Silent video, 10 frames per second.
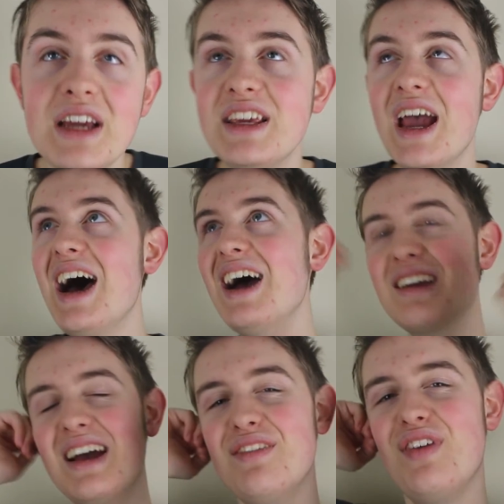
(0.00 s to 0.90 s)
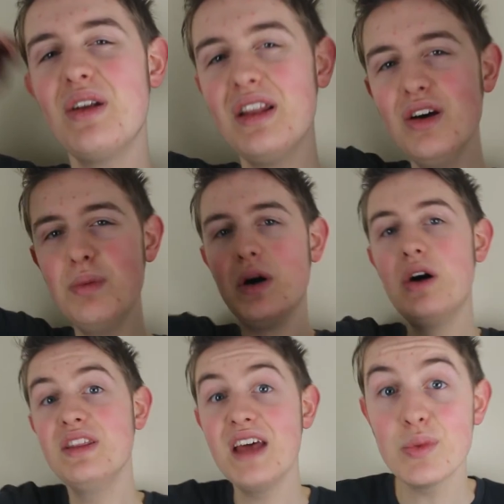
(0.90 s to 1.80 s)
Yeah, I kind of found a loophole
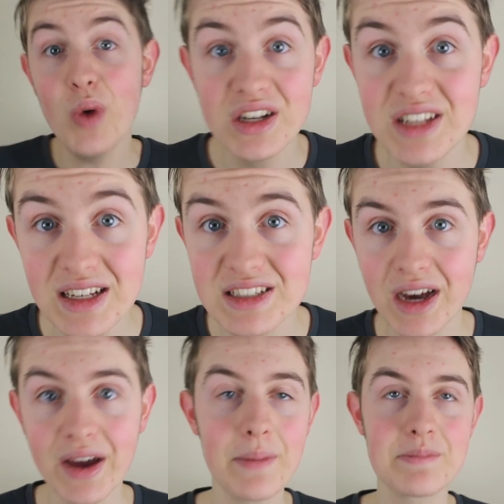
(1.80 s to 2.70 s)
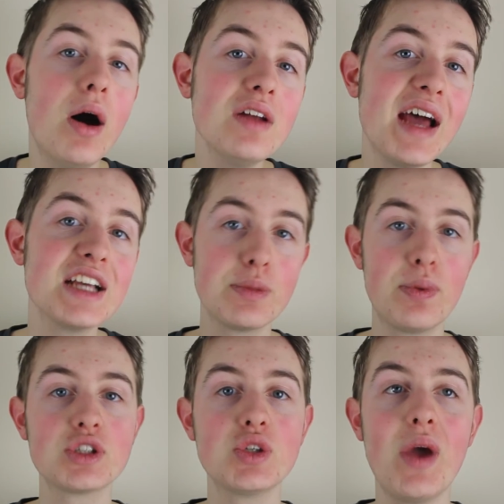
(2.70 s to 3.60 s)
in that one, didn't I? But as a
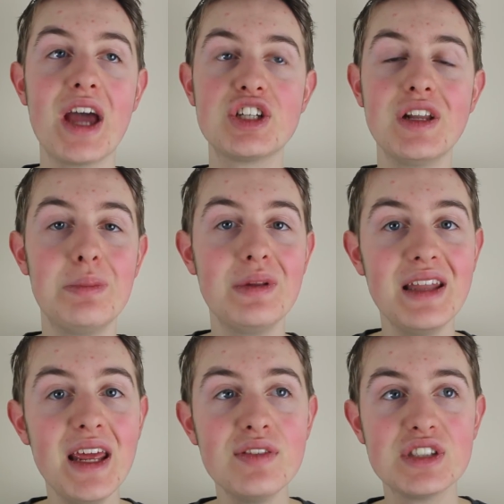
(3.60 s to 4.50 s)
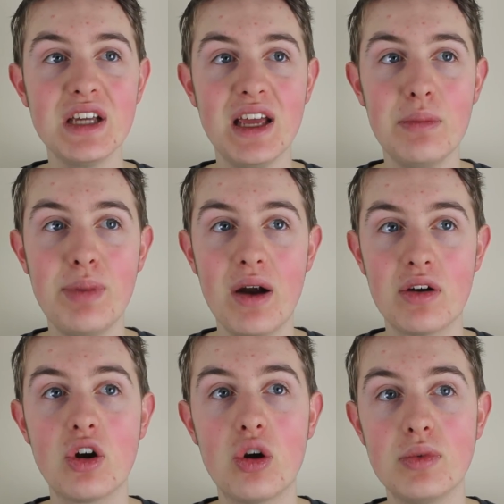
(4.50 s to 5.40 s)
person who actually believes in
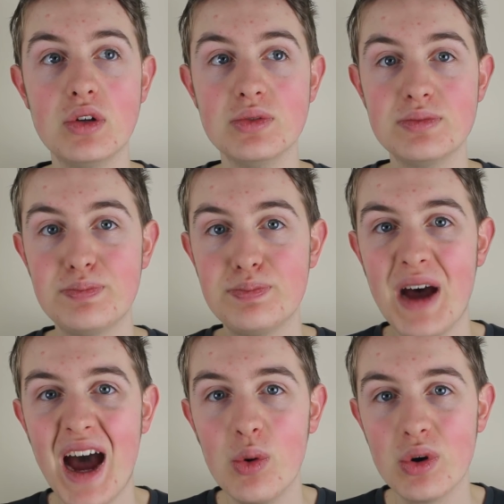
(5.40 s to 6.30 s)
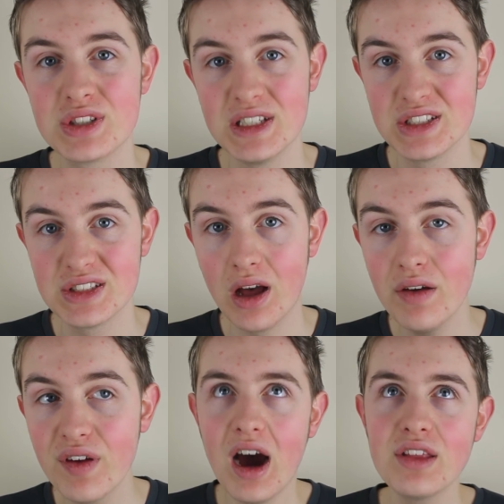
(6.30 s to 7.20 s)
paranormal powers and
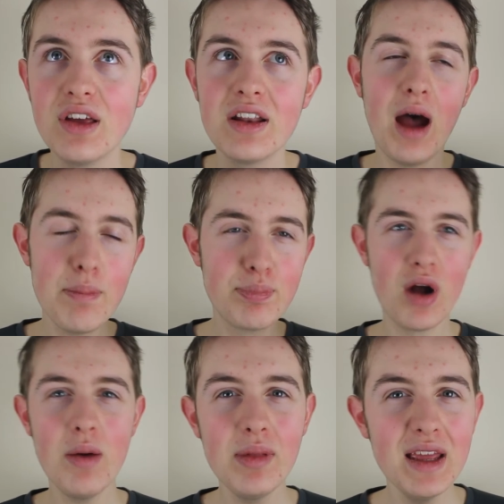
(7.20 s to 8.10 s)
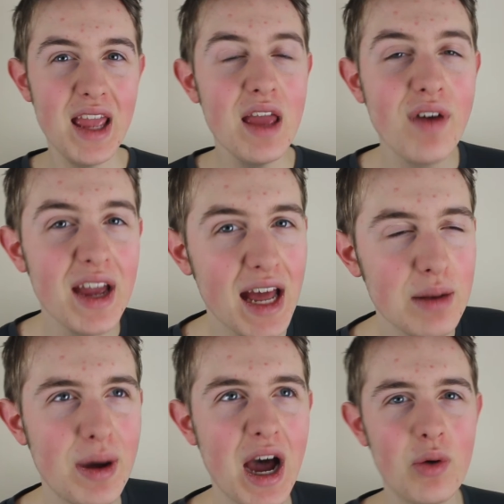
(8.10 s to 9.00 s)
stuff, I thought if I had a
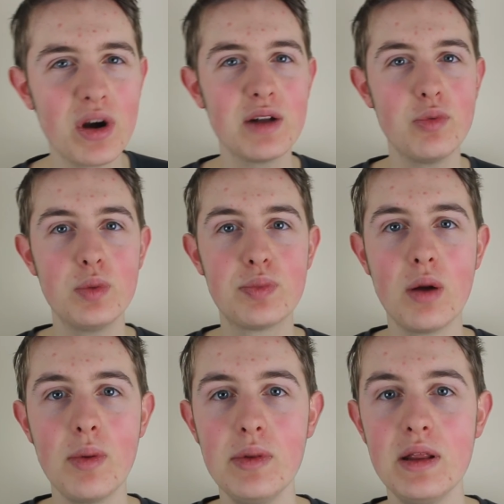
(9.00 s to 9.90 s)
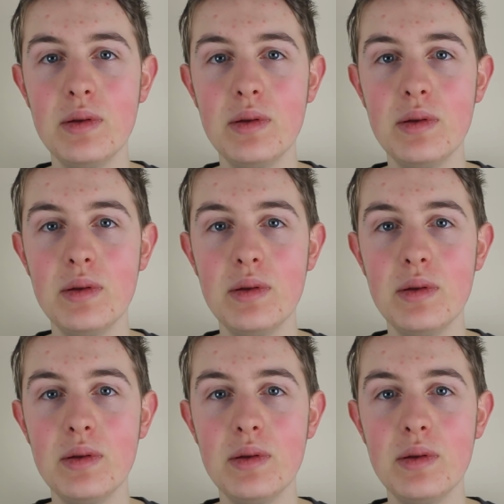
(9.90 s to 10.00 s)
power, it would probably